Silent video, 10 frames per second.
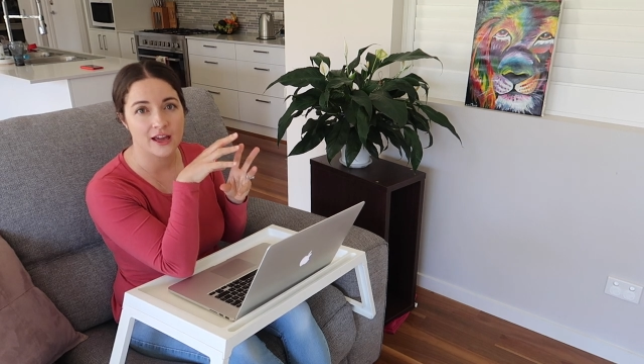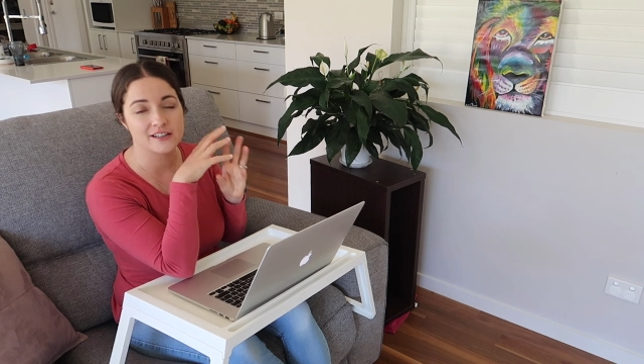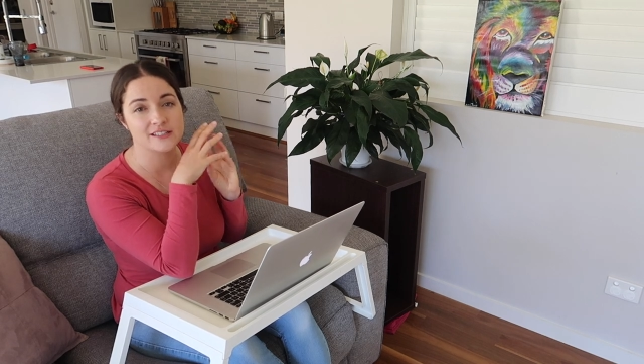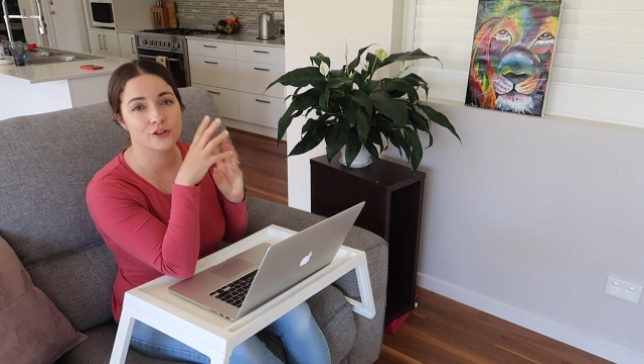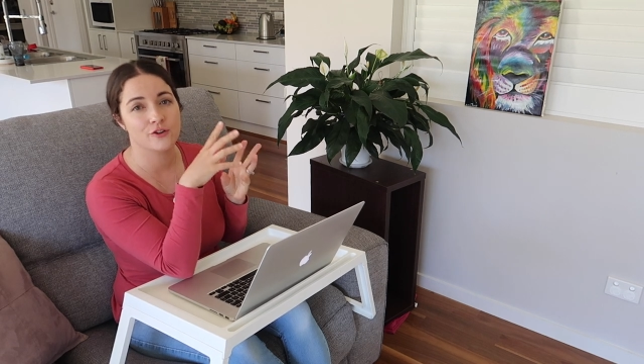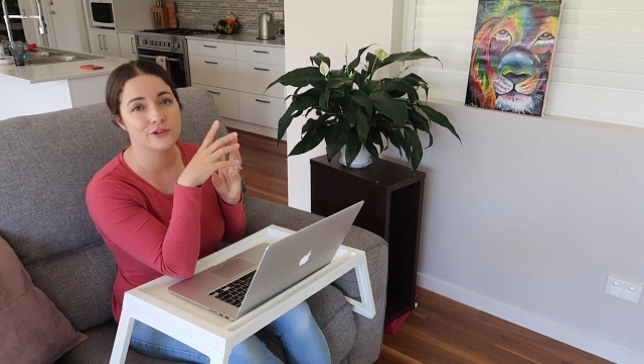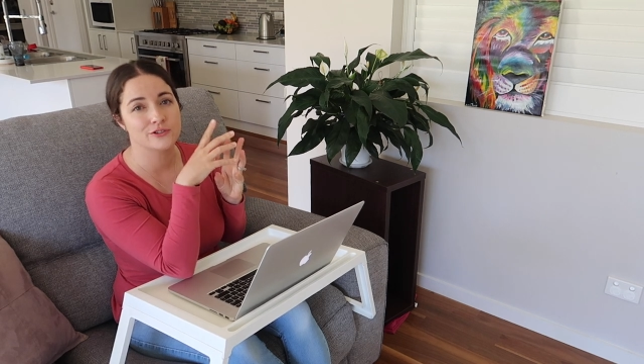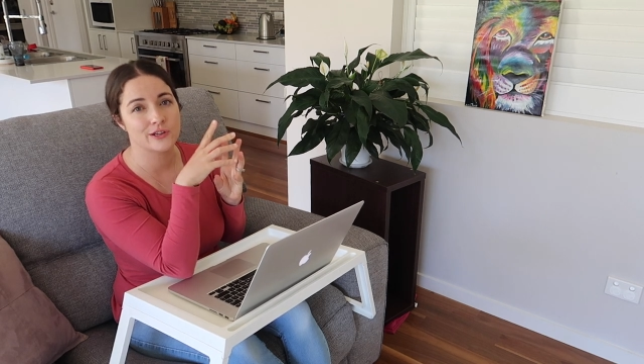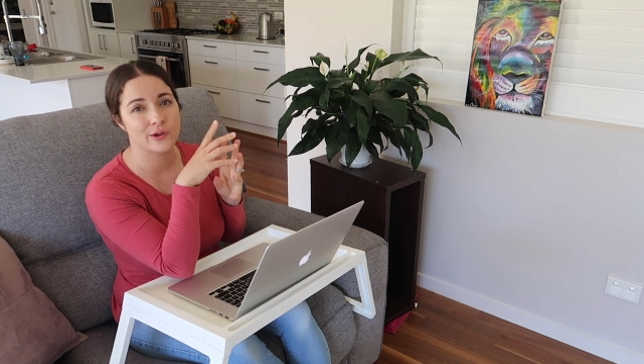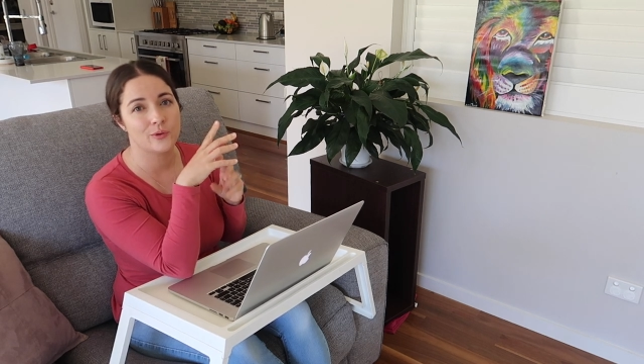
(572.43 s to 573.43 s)
and I did a
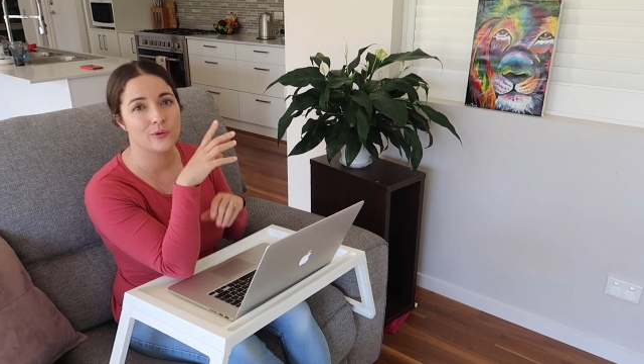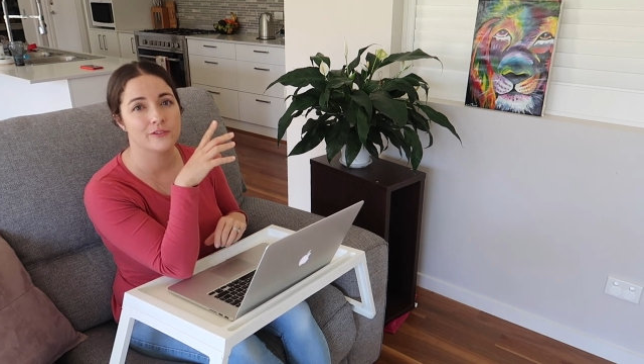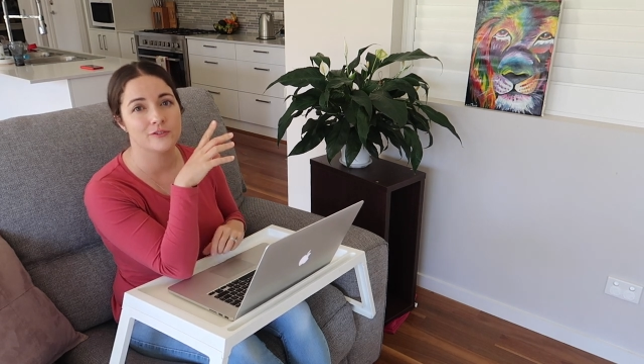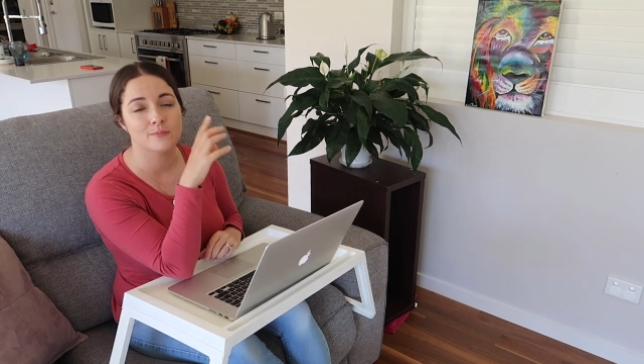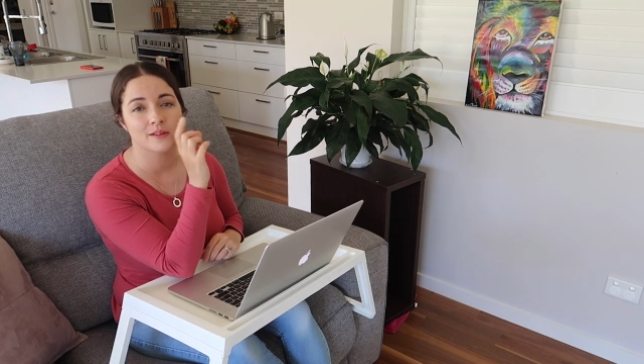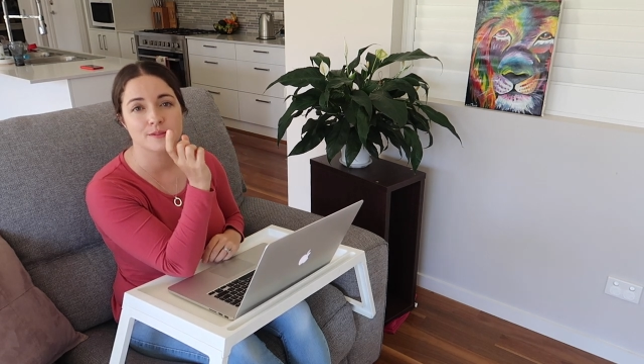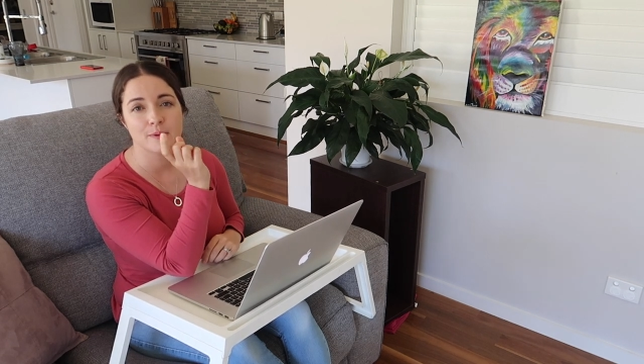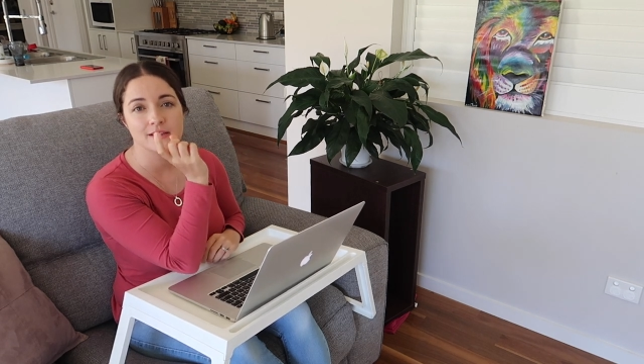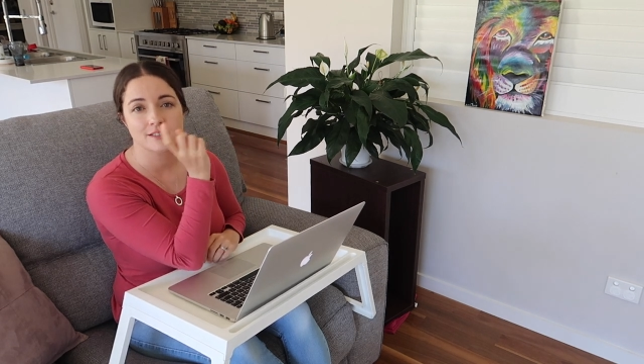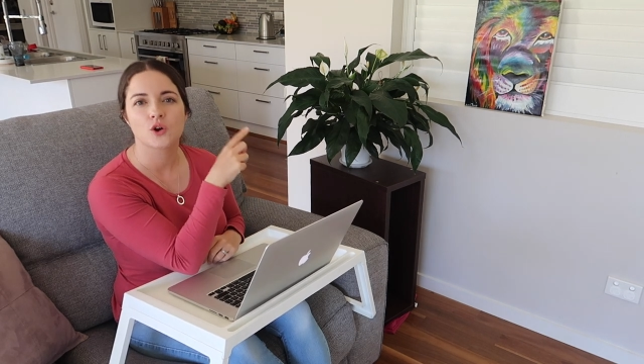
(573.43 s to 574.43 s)
grocery haul a few months
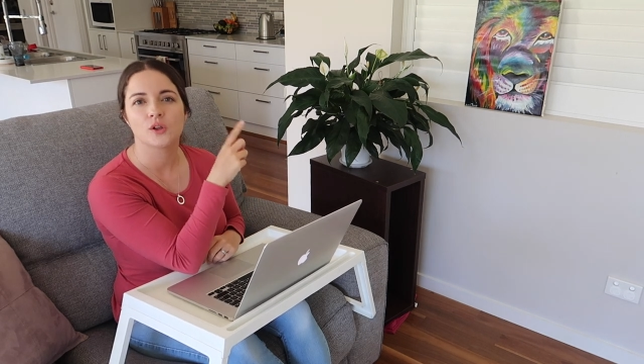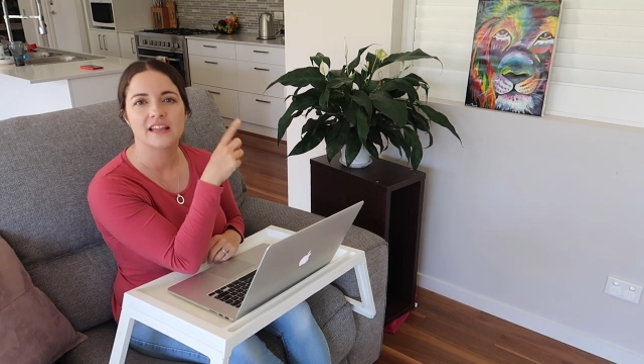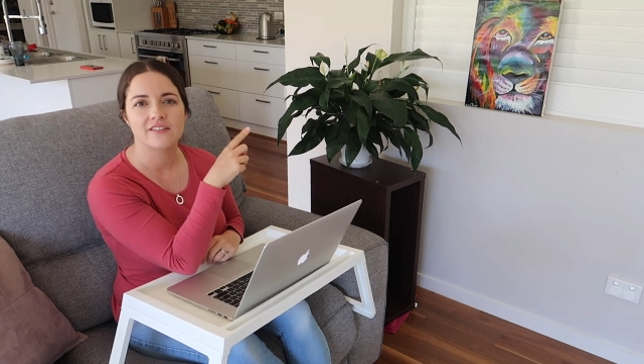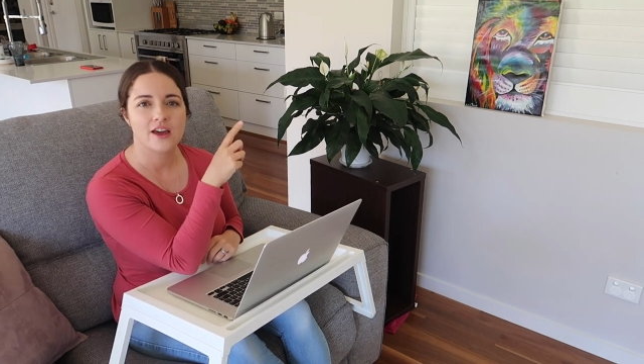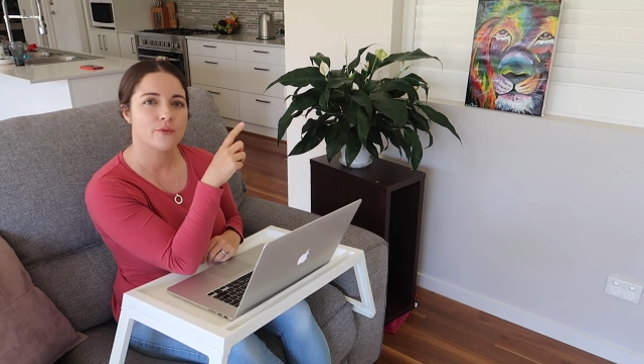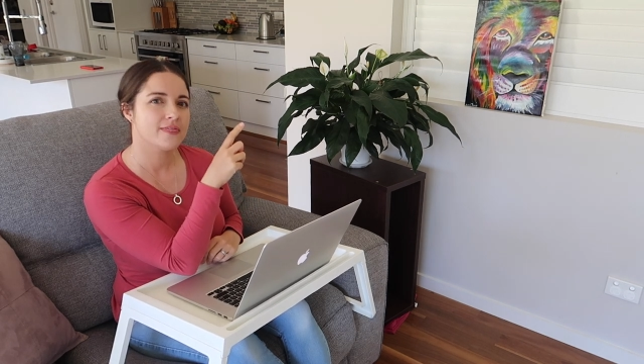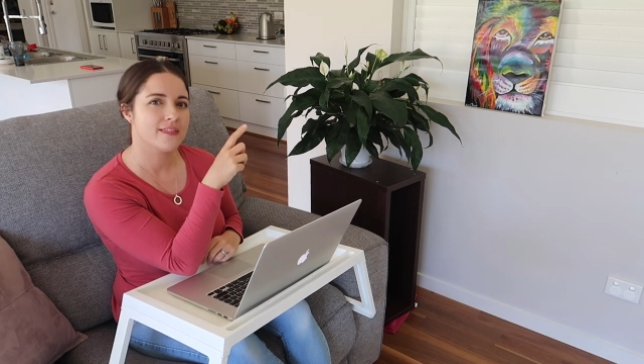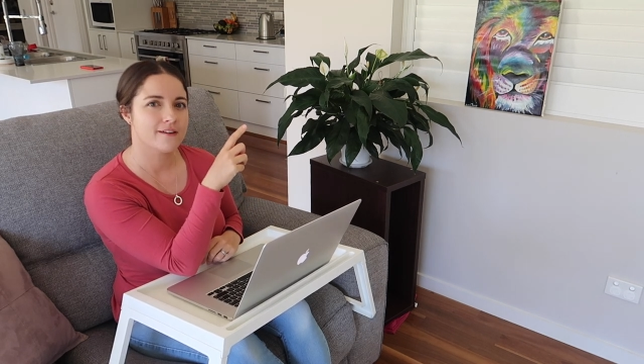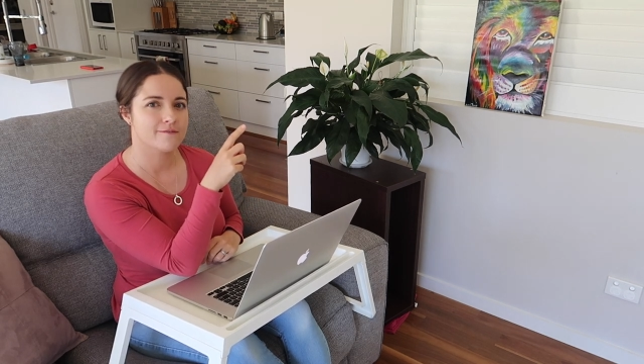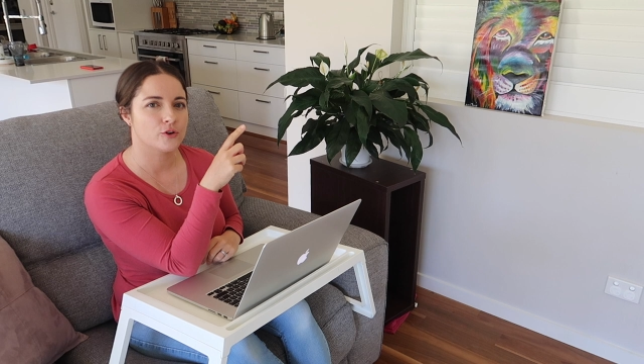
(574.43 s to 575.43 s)
back. So I'll leave that one
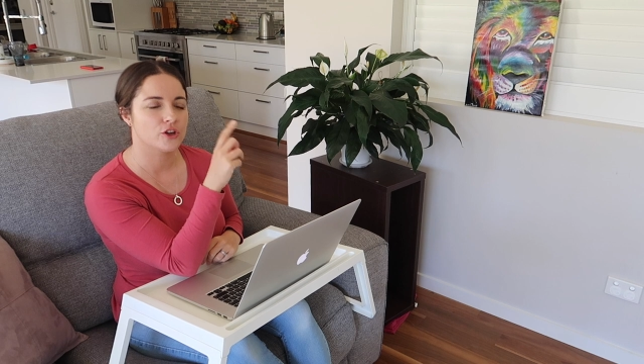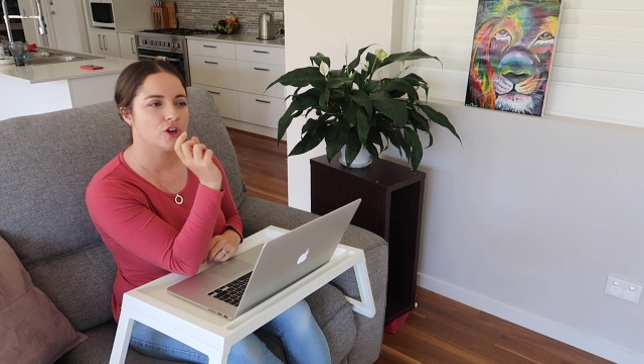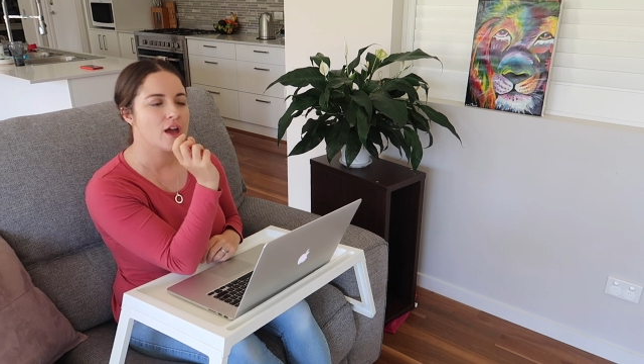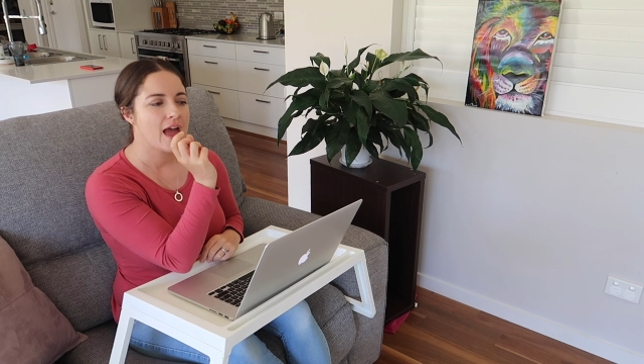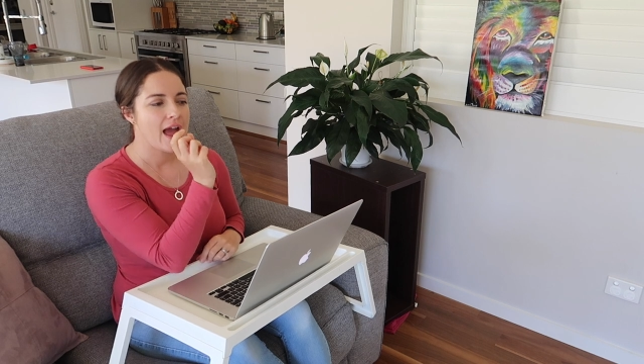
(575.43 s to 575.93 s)
there for you.